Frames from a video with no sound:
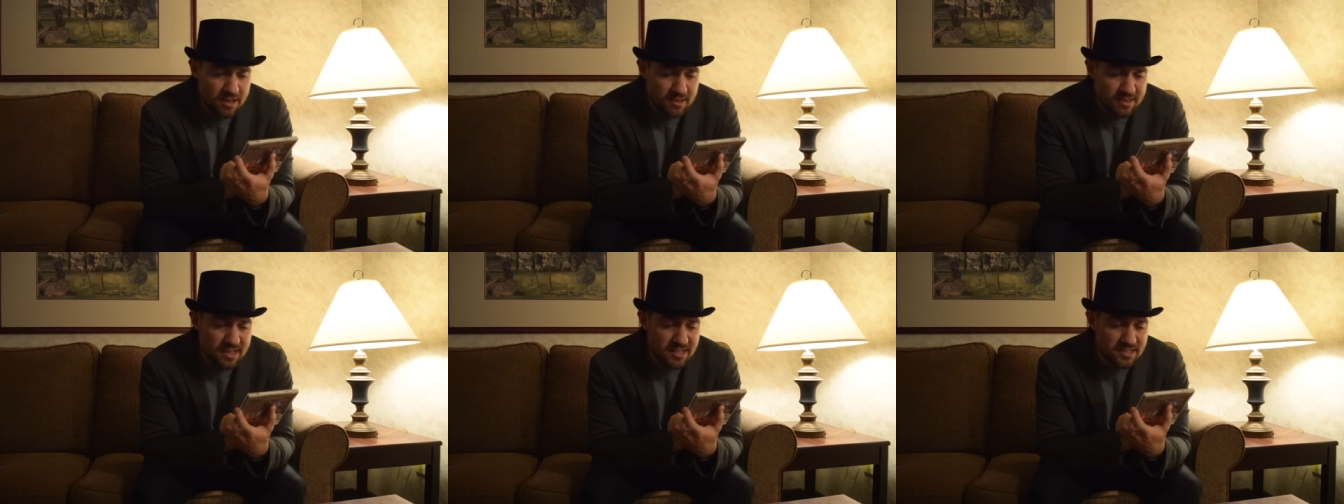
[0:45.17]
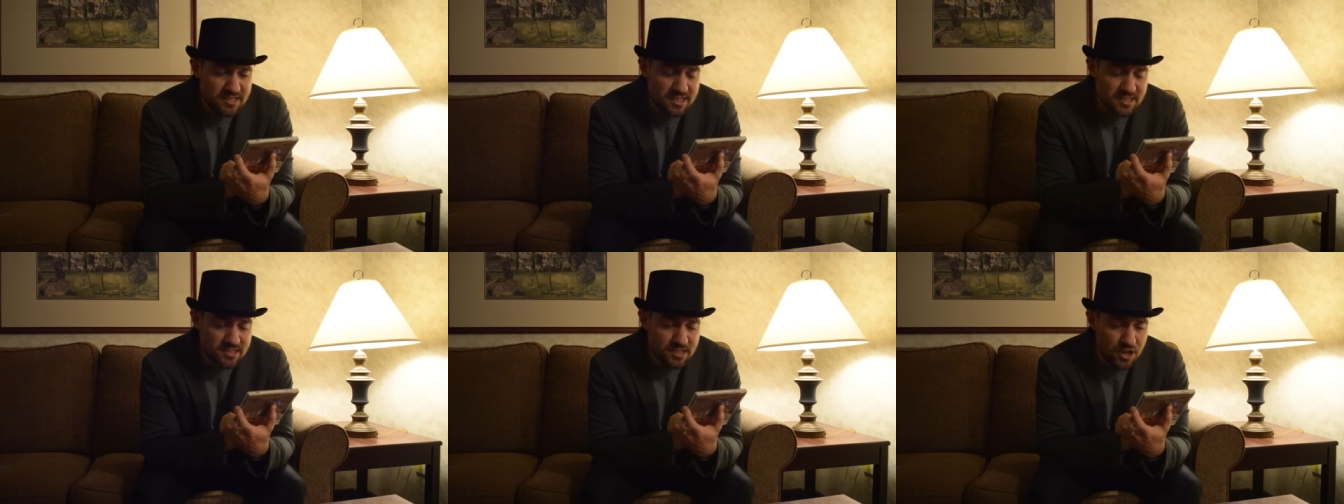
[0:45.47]

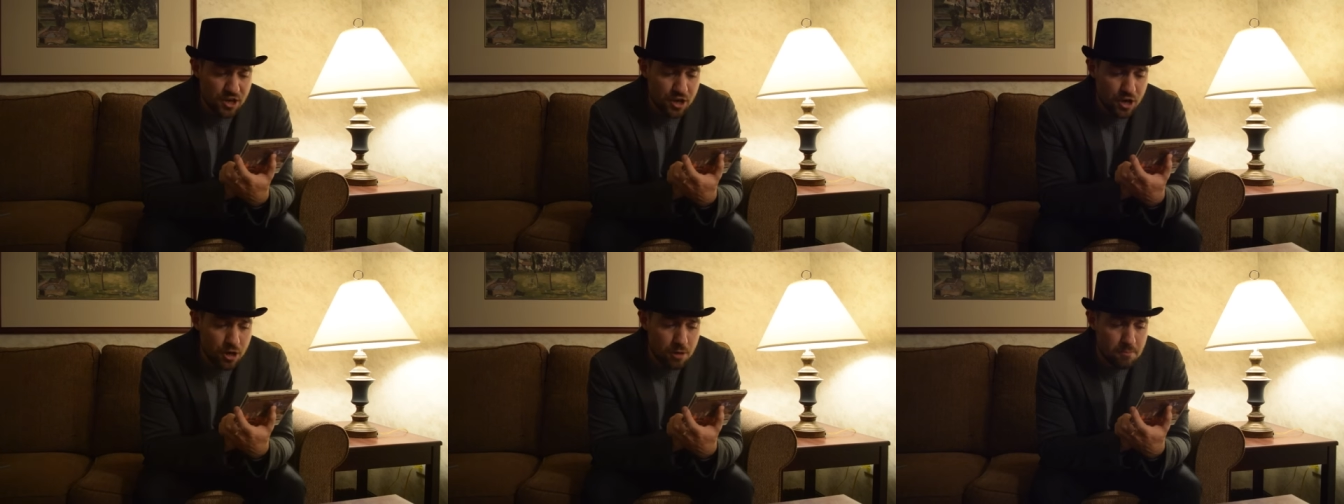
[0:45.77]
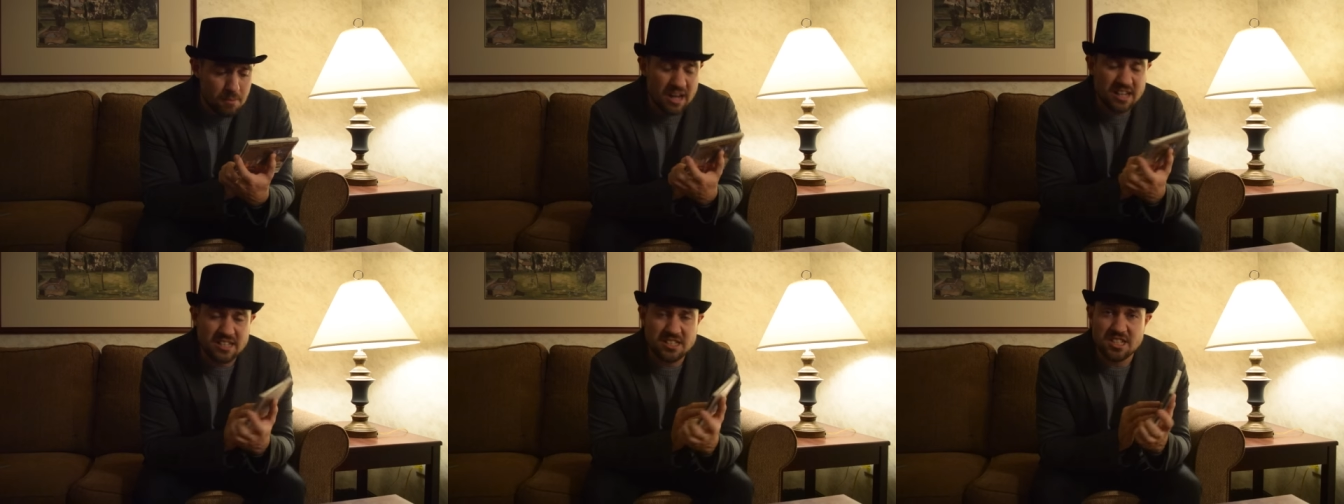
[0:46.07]
This is
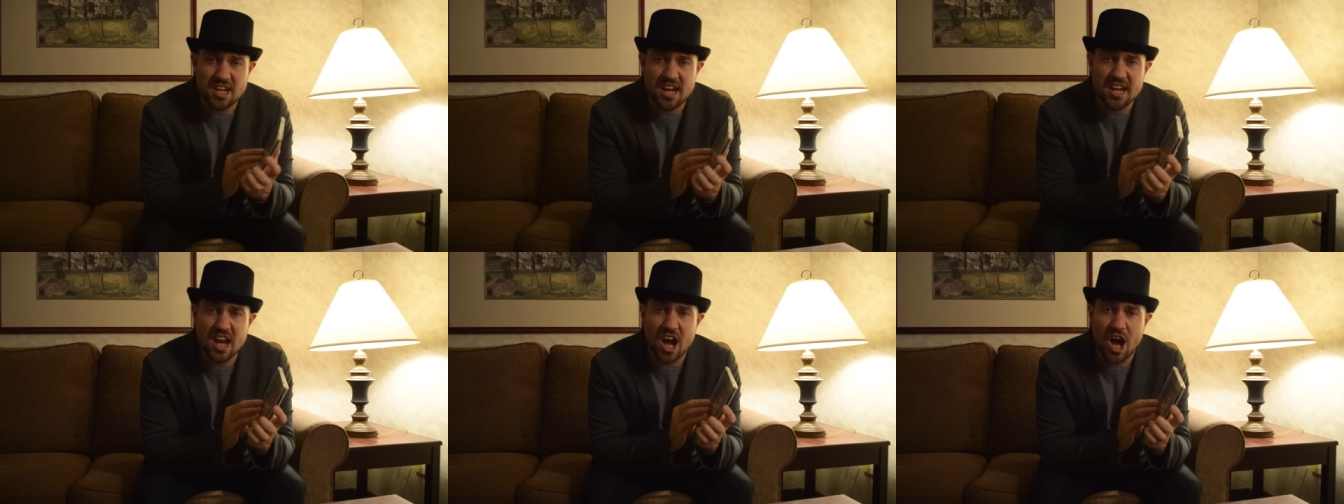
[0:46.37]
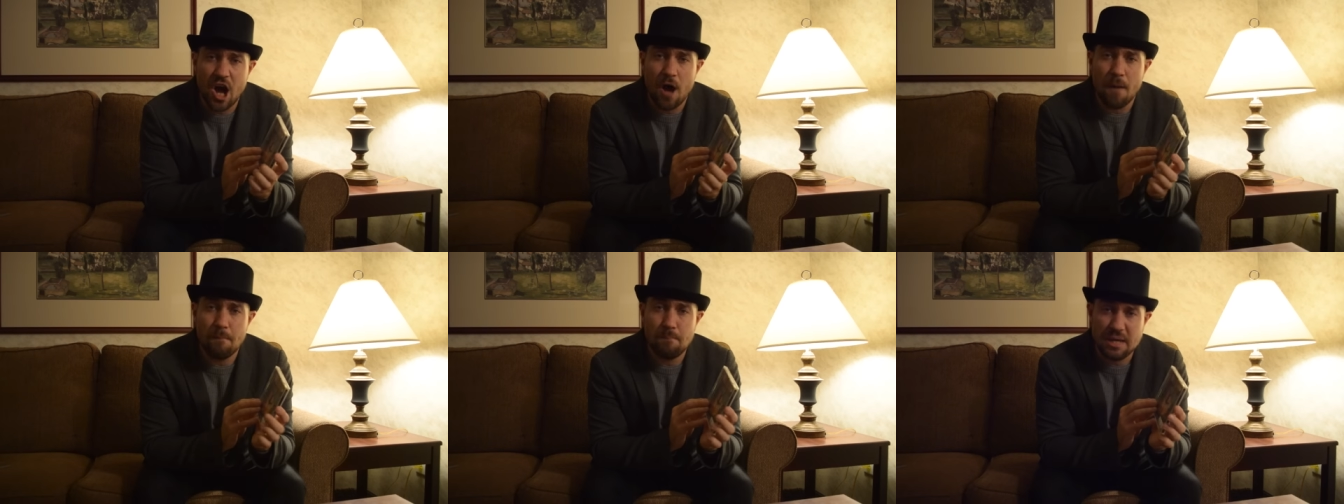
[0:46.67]
a
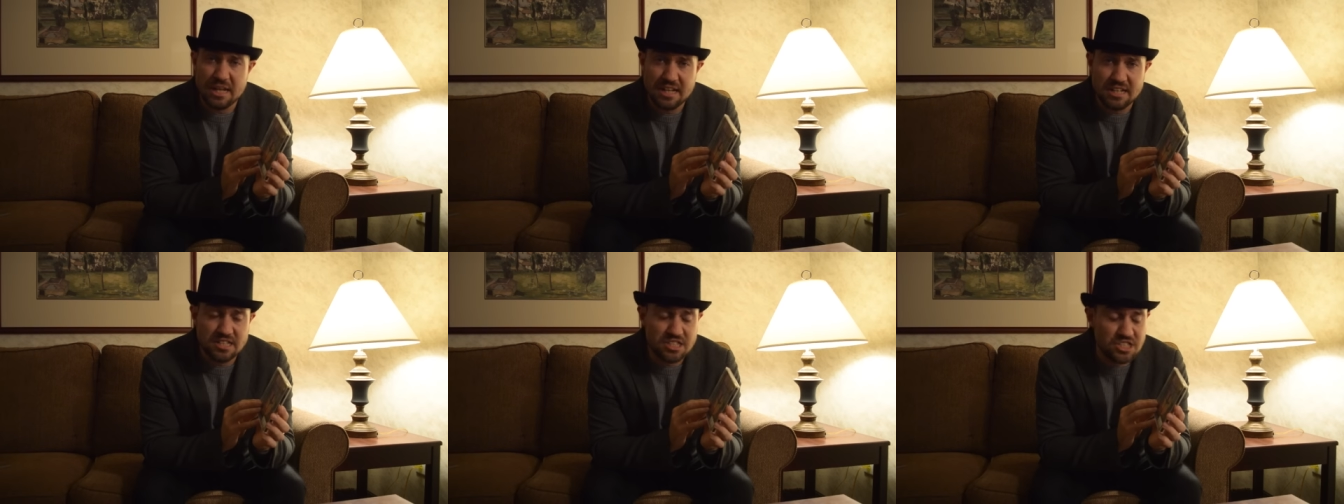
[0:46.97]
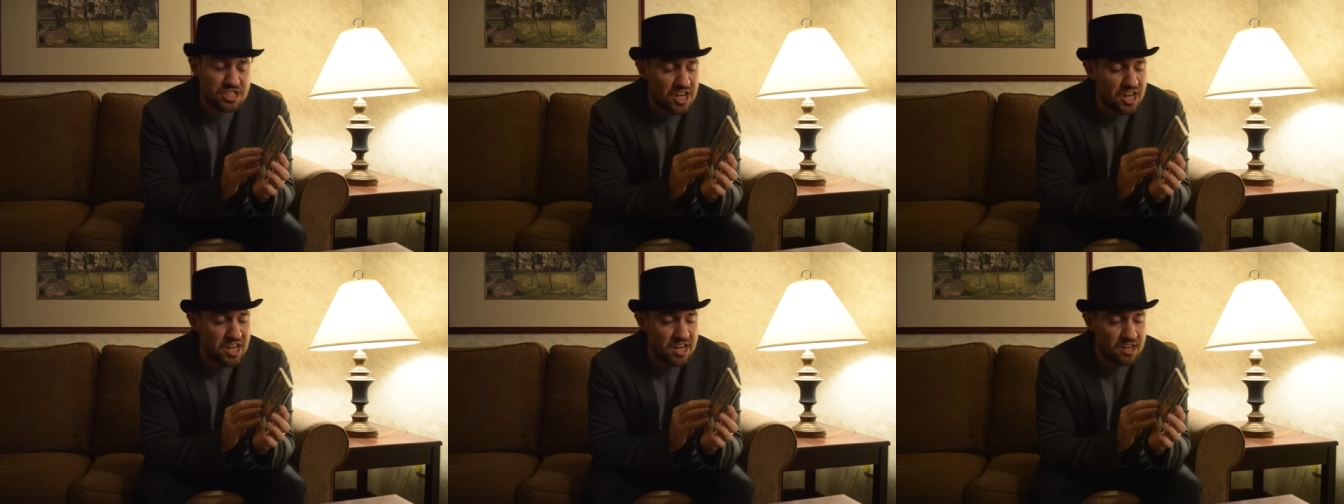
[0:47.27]

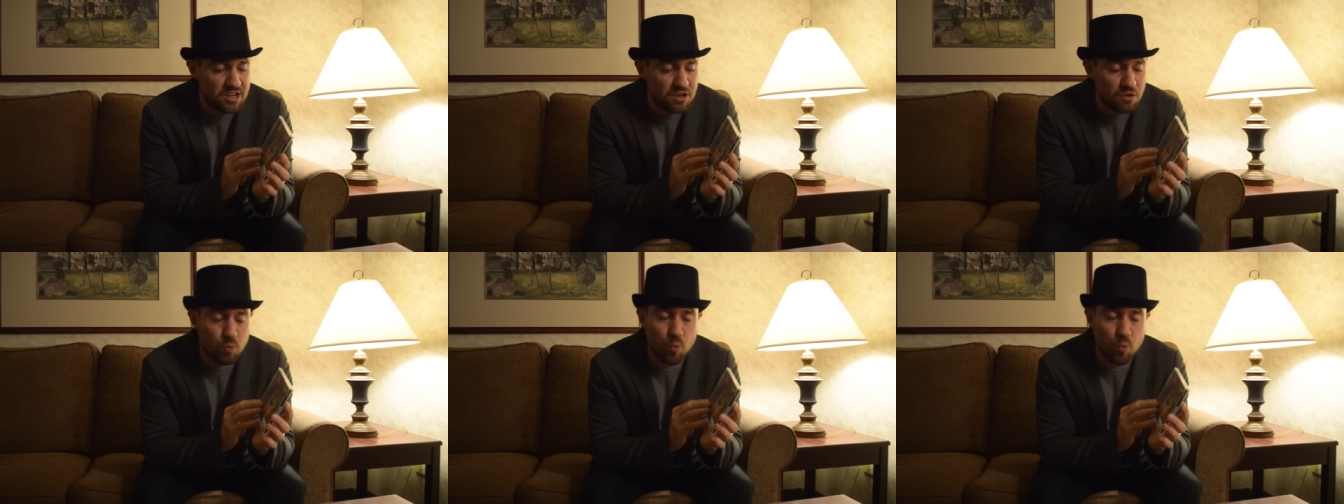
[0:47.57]
JRPG,